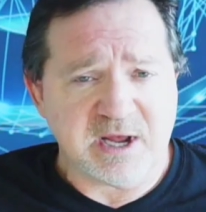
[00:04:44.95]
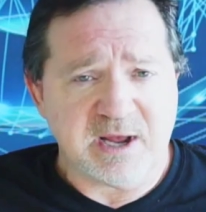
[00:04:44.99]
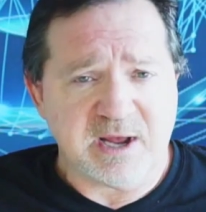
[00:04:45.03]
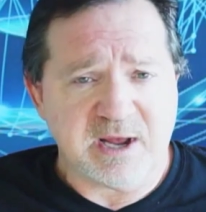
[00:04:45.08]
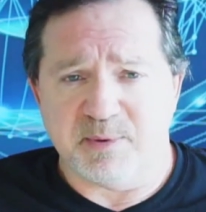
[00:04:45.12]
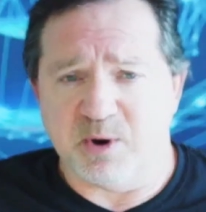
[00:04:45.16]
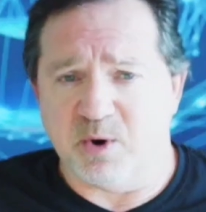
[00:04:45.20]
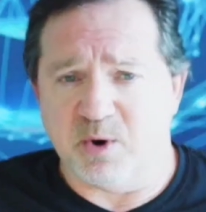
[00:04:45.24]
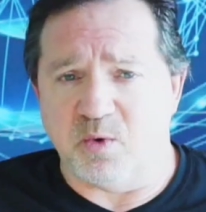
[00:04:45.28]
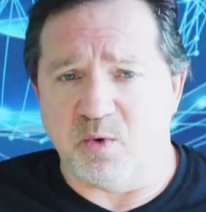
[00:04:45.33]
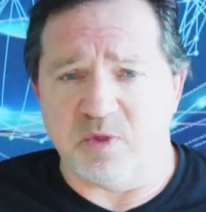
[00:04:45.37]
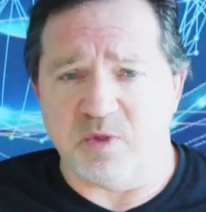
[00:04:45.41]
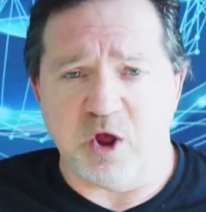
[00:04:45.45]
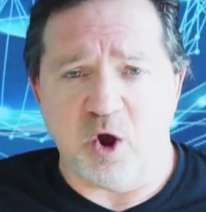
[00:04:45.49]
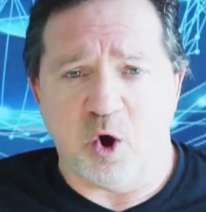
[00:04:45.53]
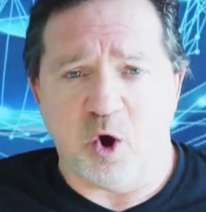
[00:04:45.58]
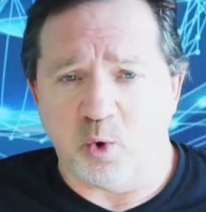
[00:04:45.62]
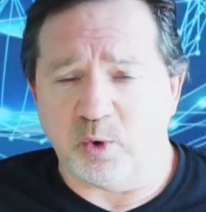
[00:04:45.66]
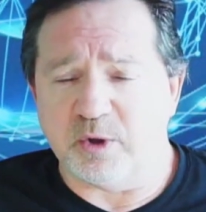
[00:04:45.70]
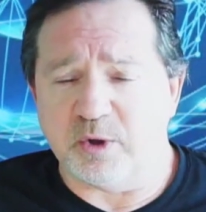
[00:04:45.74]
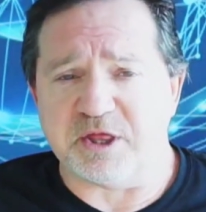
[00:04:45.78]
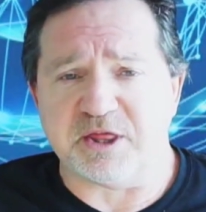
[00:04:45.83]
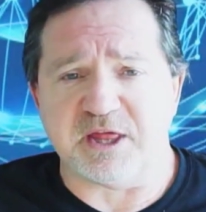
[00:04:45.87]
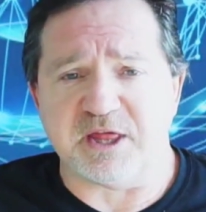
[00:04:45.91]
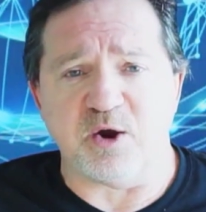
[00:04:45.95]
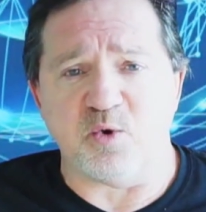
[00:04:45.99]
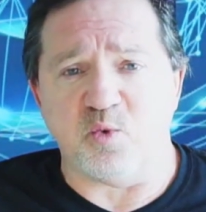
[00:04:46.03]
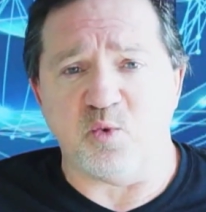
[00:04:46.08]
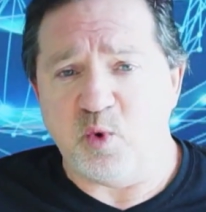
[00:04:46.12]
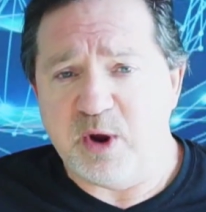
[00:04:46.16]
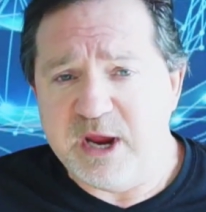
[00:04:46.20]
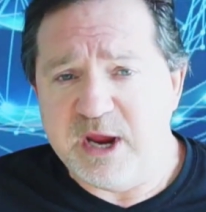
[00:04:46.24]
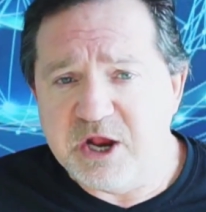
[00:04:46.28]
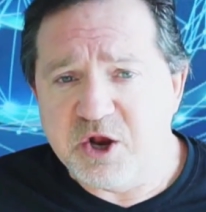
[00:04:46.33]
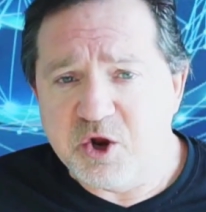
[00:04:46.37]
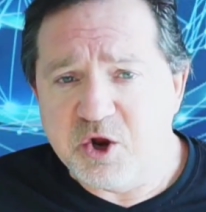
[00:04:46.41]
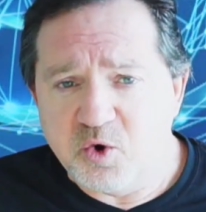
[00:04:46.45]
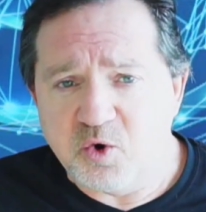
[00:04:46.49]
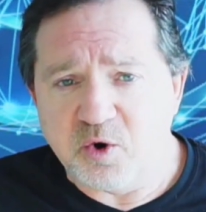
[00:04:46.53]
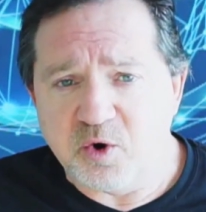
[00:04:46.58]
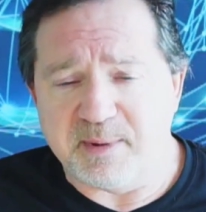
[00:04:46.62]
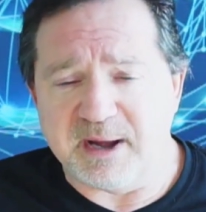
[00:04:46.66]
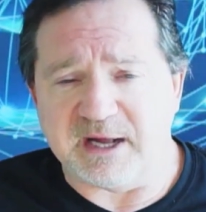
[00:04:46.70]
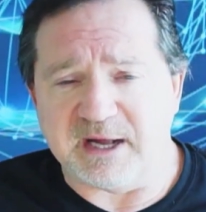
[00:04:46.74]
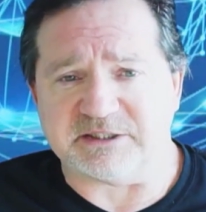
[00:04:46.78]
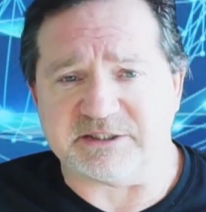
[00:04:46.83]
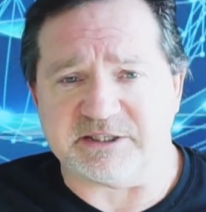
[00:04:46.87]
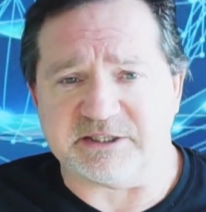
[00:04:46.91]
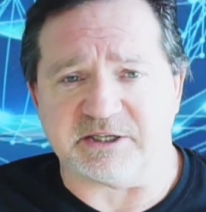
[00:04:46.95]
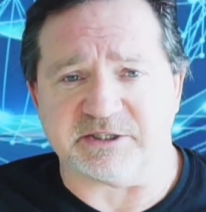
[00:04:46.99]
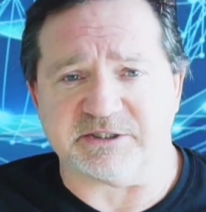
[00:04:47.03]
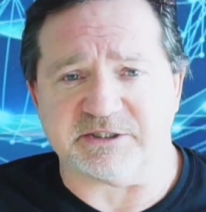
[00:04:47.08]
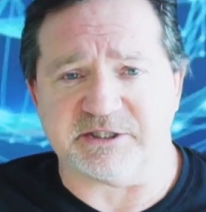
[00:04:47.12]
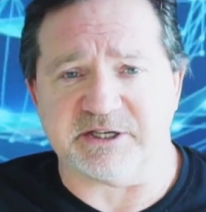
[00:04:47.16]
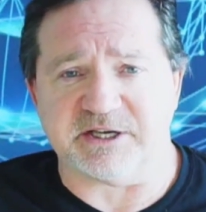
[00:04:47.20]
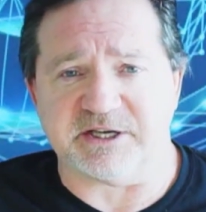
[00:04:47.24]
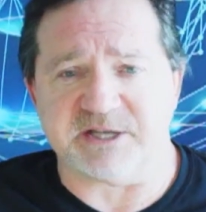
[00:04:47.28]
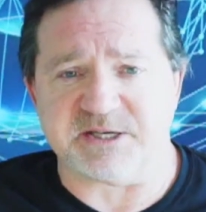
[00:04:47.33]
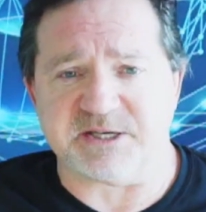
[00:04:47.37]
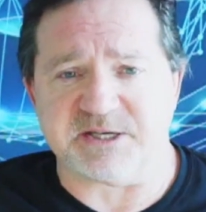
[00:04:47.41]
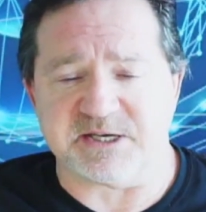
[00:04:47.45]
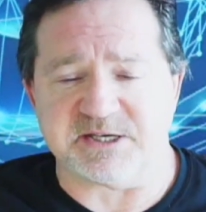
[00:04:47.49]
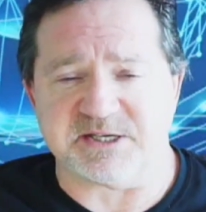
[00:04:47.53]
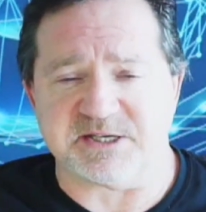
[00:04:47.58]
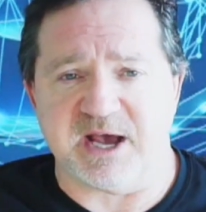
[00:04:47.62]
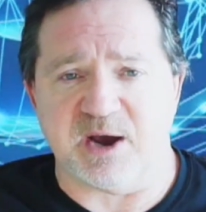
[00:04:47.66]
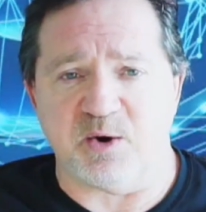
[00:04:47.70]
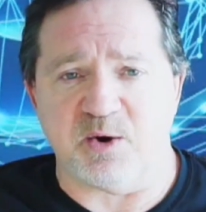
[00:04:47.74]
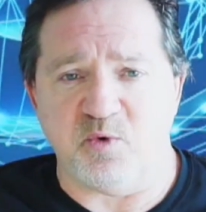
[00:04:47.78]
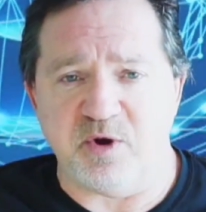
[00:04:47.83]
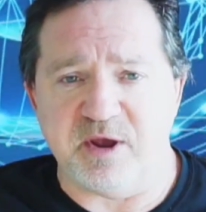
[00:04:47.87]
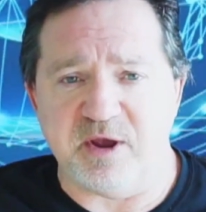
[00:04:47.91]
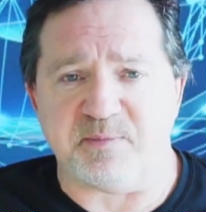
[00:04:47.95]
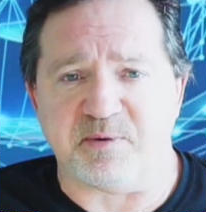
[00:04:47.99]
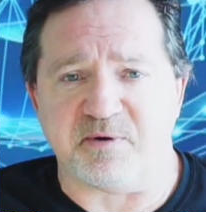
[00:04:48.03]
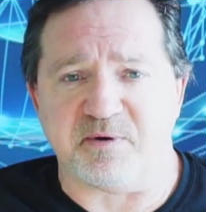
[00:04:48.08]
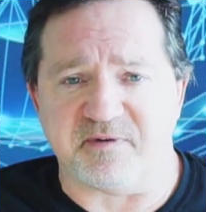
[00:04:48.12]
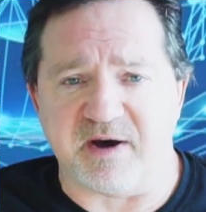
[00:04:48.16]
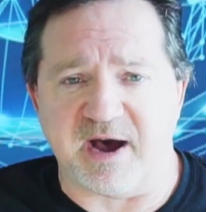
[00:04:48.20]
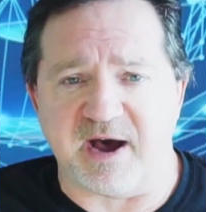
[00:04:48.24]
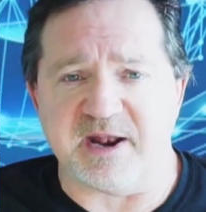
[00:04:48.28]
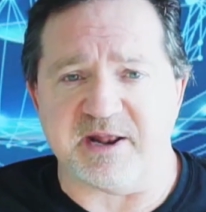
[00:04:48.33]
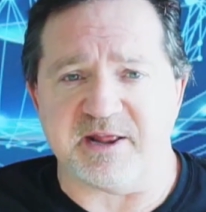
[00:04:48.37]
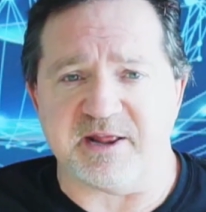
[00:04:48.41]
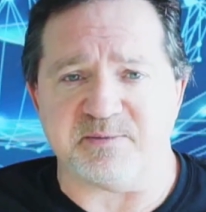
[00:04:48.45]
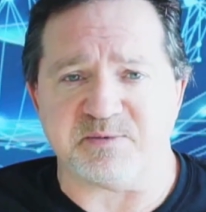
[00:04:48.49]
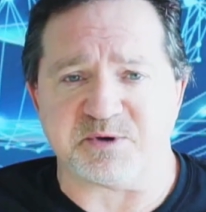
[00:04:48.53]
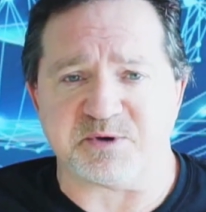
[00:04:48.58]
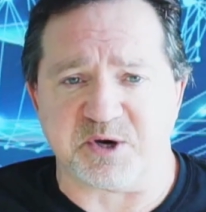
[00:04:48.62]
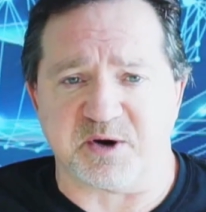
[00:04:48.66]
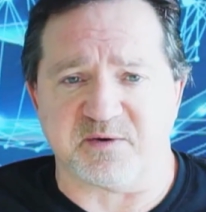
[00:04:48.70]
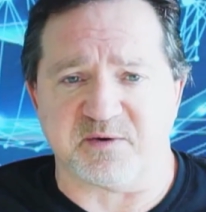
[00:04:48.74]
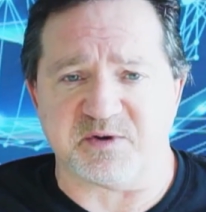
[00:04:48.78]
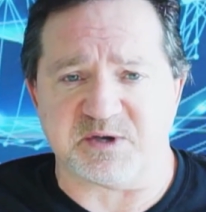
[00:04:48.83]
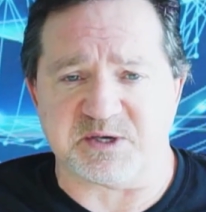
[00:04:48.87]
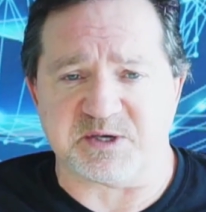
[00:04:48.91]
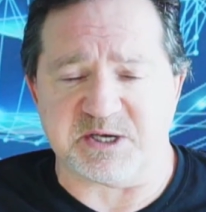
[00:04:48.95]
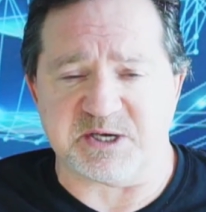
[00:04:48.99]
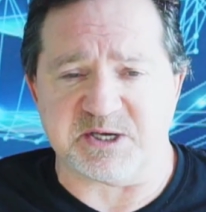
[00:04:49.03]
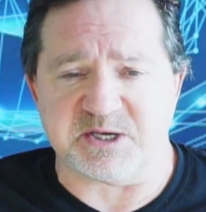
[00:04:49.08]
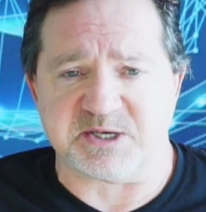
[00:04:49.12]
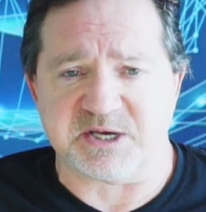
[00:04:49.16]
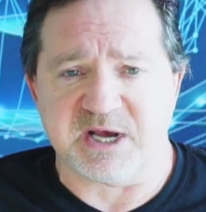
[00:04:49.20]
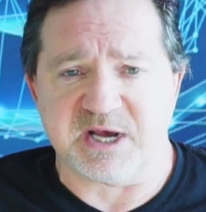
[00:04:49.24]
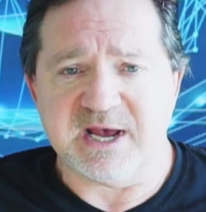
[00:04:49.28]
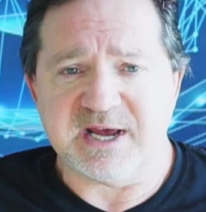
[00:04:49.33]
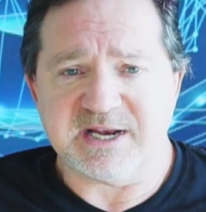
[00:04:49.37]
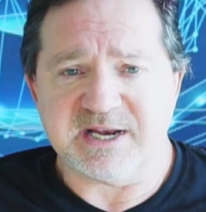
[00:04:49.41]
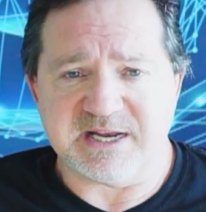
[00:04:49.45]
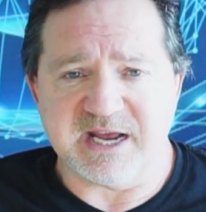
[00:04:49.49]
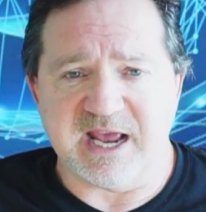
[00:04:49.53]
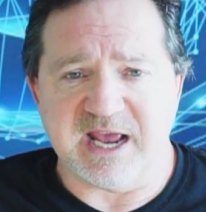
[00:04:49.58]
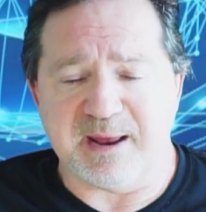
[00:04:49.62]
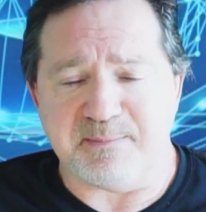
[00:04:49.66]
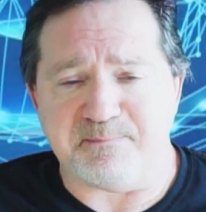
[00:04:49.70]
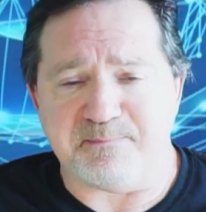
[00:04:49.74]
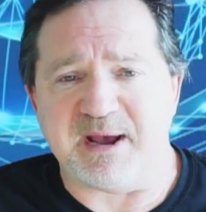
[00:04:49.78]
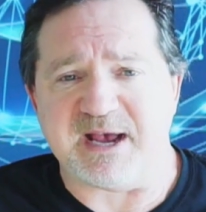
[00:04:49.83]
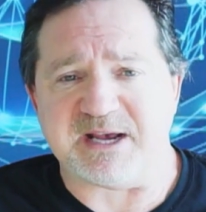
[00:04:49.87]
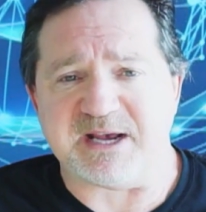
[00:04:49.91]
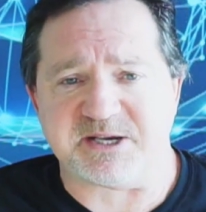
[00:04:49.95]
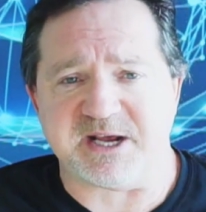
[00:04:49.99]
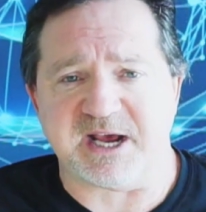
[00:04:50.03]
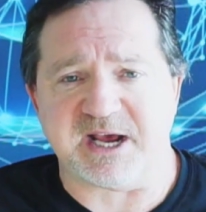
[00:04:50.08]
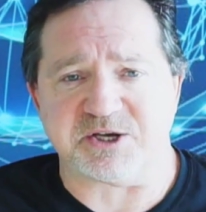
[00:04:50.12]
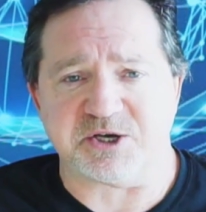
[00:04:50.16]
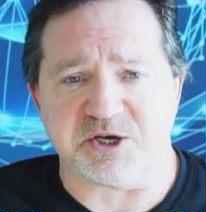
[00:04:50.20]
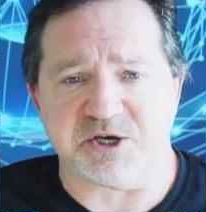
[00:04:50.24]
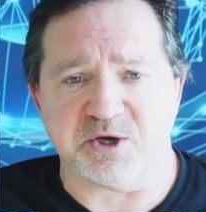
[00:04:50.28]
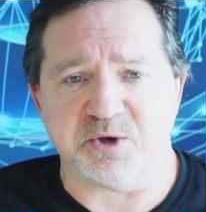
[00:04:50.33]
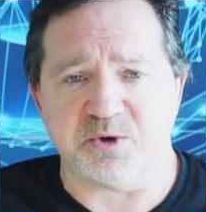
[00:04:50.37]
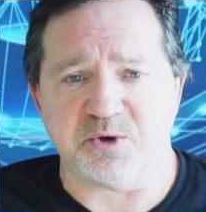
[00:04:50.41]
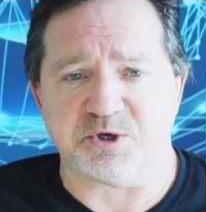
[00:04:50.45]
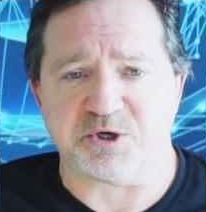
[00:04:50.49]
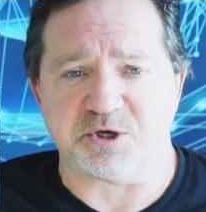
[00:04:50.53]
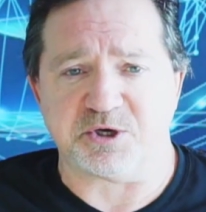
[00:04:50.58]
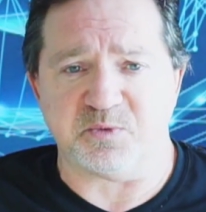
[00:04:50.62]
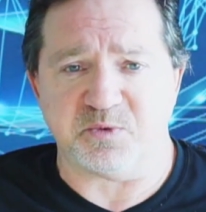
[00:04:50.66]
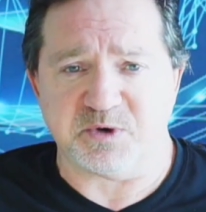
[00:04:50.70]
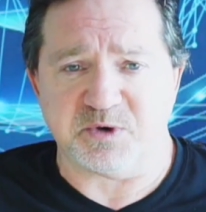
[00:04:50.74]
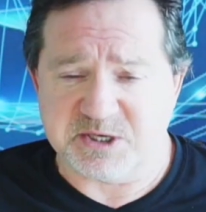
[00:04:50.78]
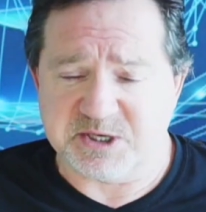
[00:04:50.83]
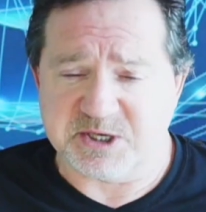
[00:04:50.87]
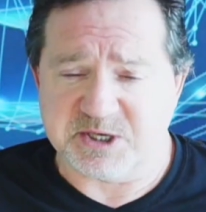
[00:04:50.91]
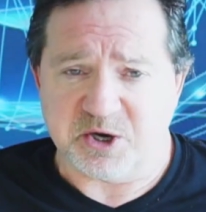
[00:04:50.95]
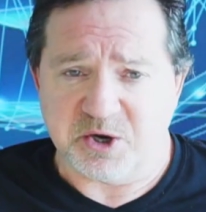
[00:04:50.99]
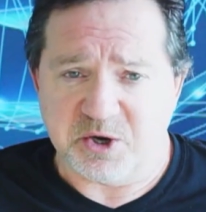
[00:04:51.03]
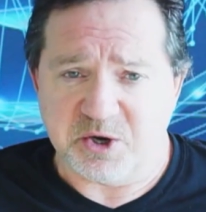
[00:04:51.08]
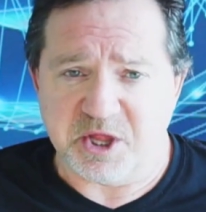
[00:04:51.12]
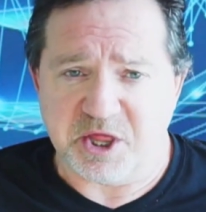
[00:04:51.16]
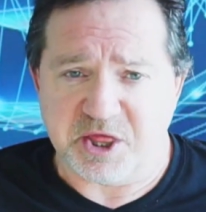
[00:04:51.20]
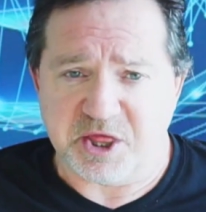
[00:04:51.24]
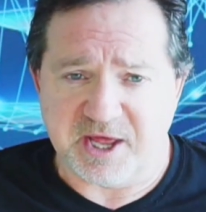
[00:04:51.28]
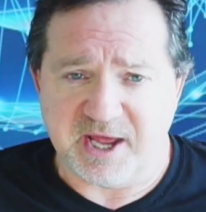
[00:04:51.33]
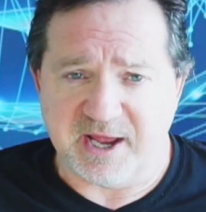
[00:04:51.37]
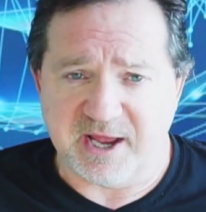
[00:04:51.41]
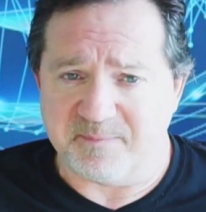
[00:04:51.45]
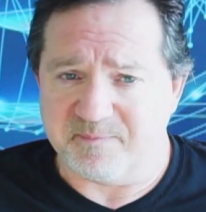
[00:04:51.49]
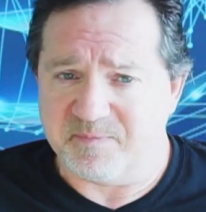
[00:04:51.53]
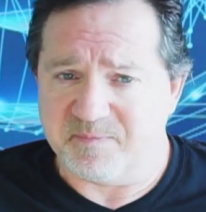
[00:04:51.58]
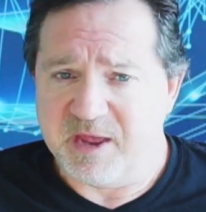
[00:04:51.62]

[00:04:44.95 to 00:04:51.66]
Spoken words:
But the only thing we knew about Celsius is that we provided them services to get best execution, which is a good thing.